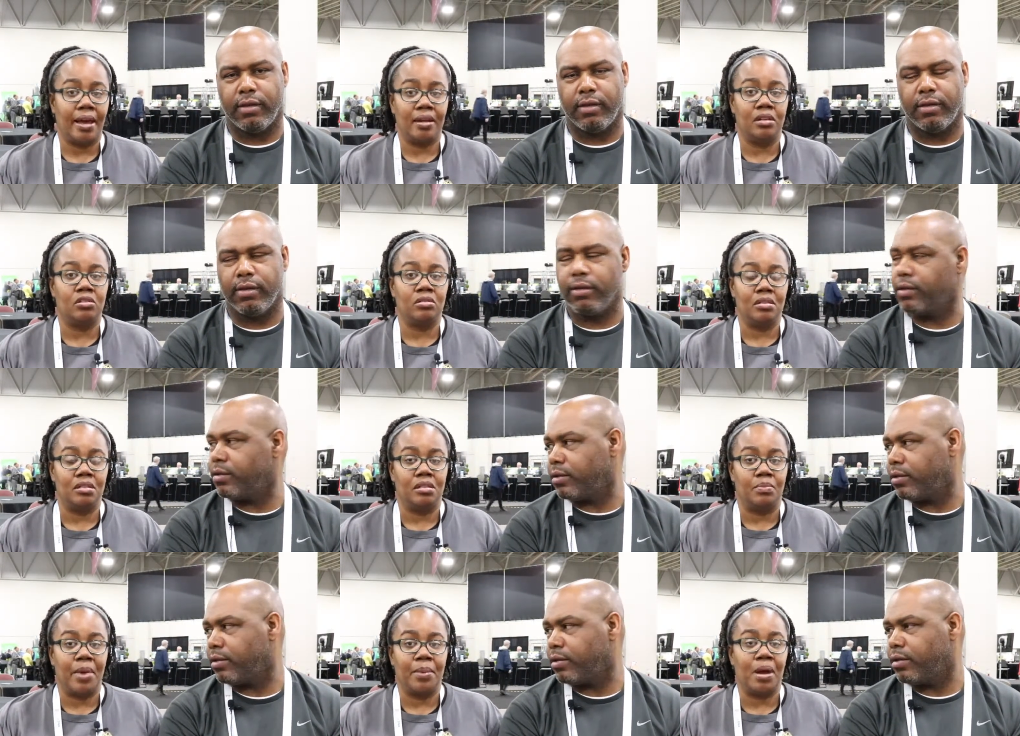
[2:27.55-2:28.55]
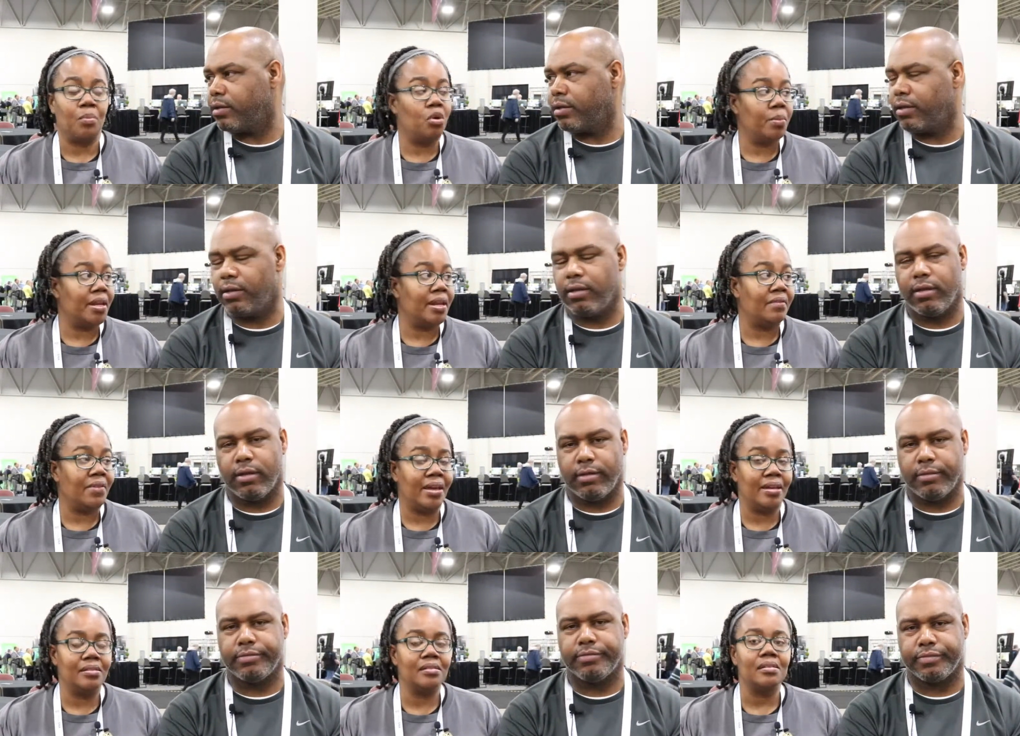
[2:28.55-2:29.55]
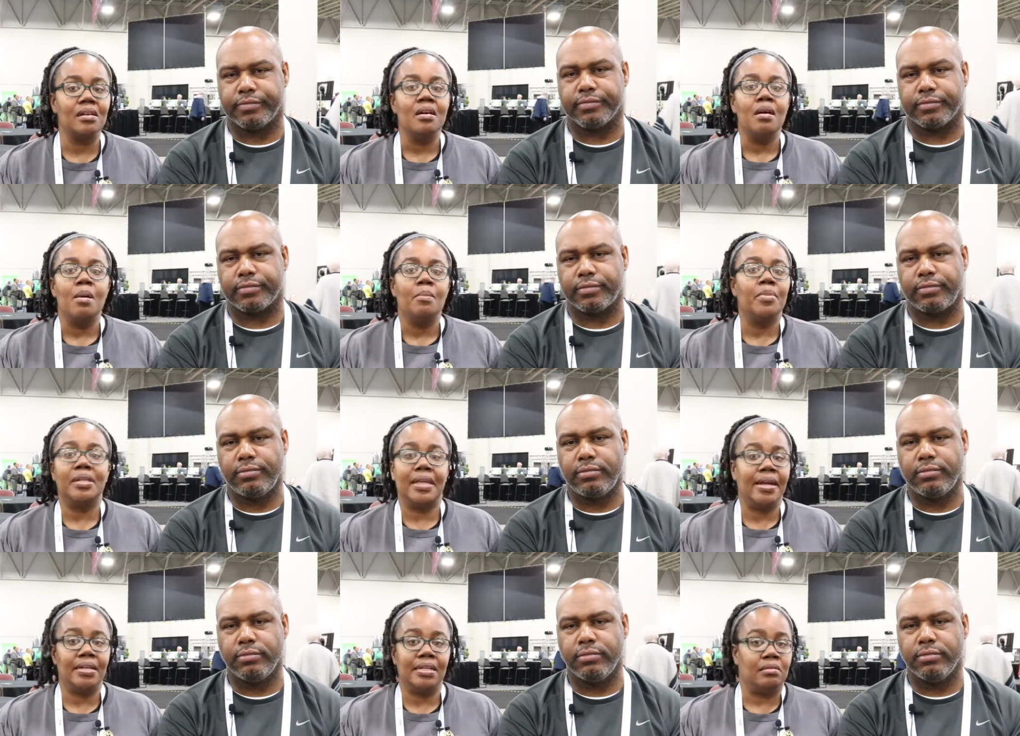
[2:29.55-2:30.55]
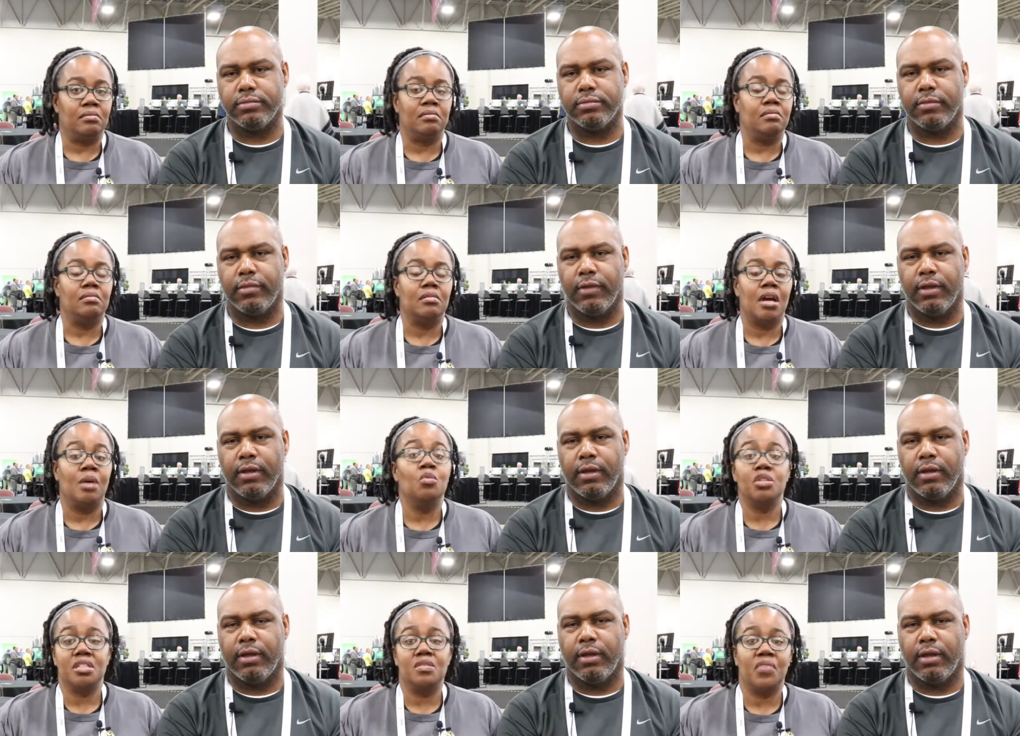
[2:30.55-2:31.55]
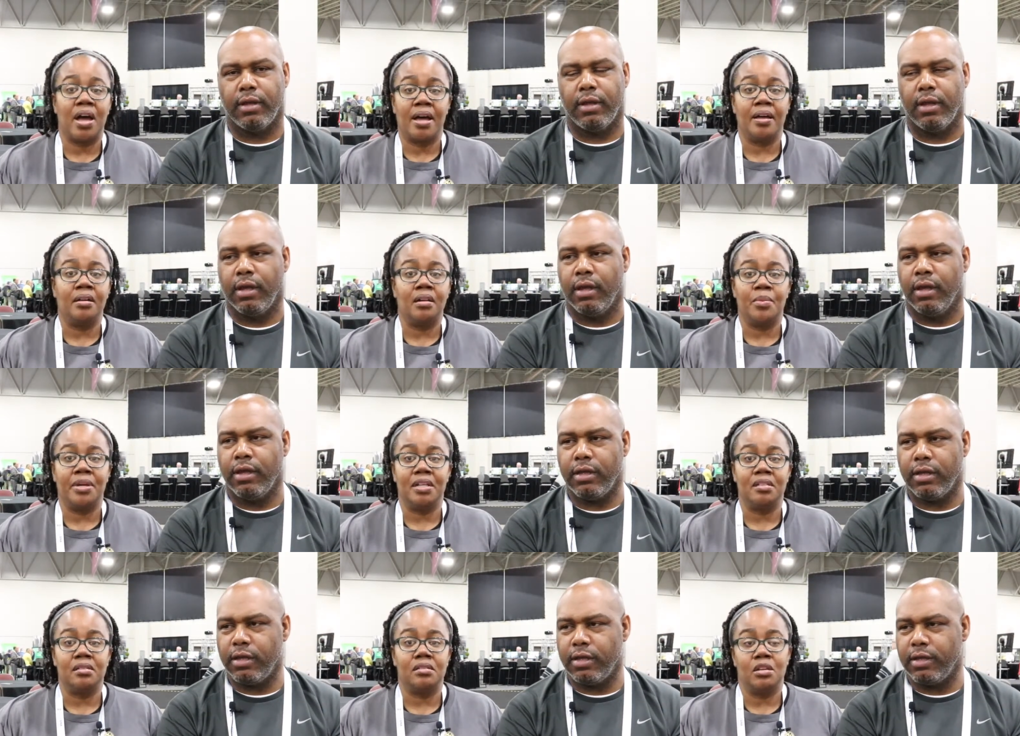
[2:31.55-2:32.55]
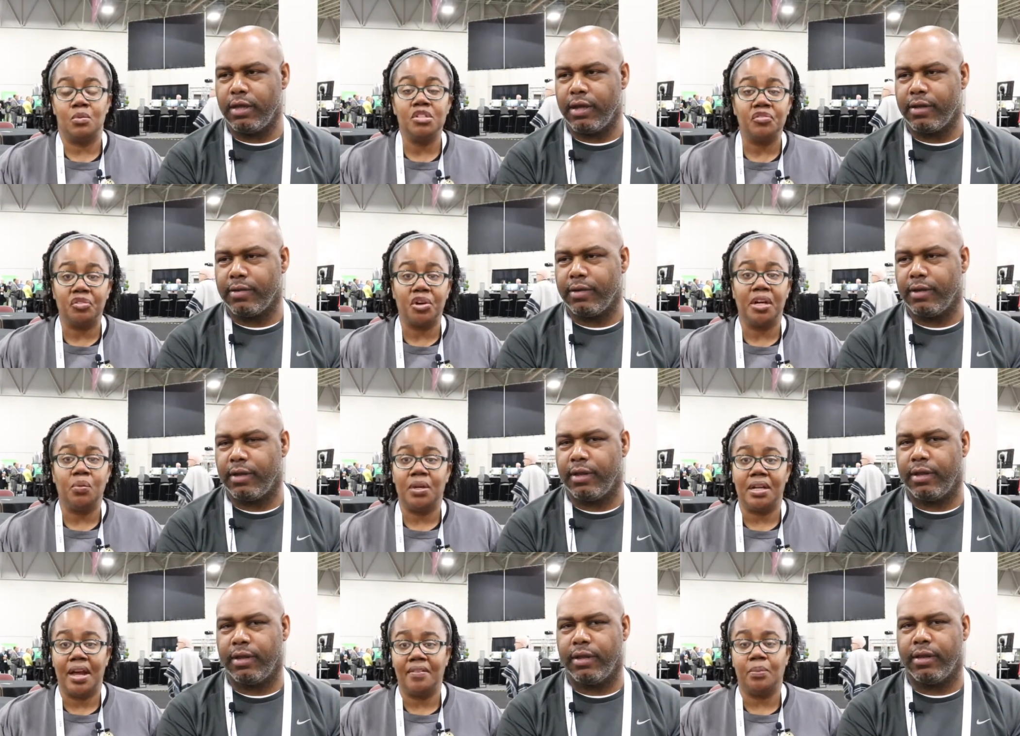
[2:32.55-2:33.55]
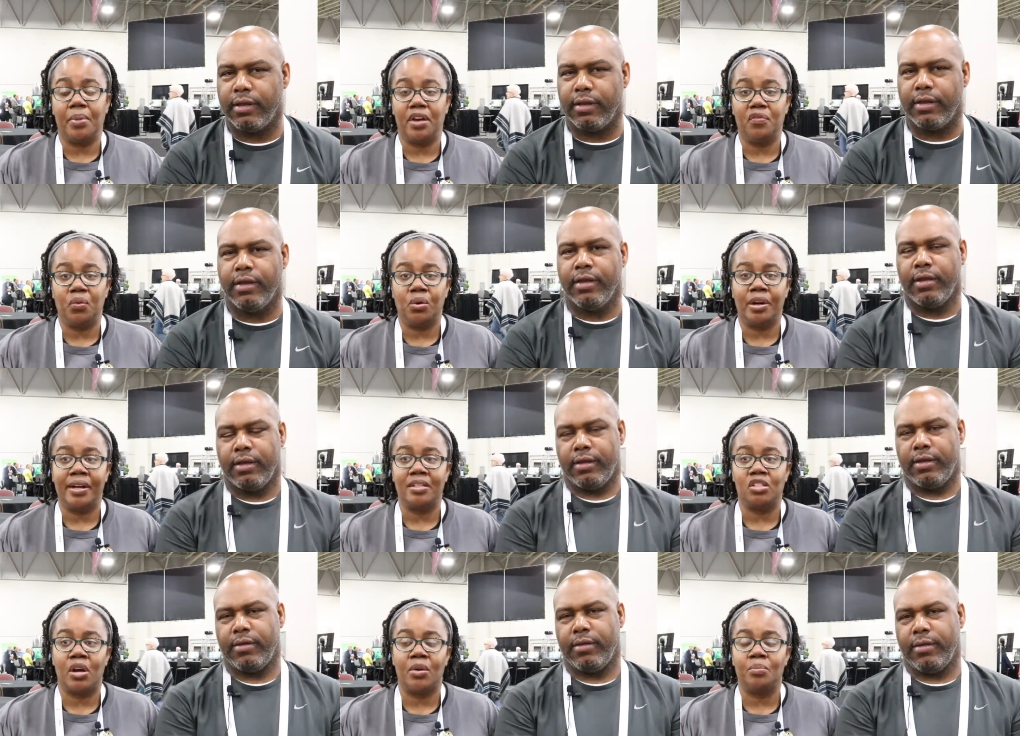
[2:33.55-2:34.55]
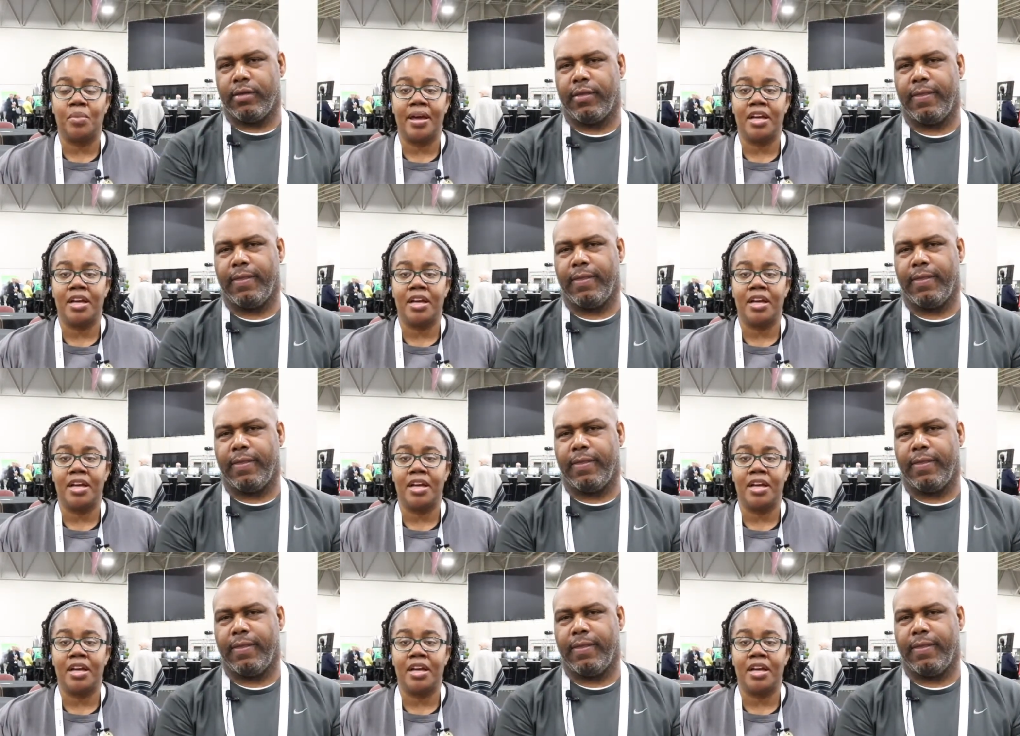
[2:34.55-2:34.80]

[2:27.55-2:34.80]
Speaker 1: had to make my appointment in advance, but they didn't, um, which is fine. I mean, it yeah. was free. We didn't have to pay for it, so I, my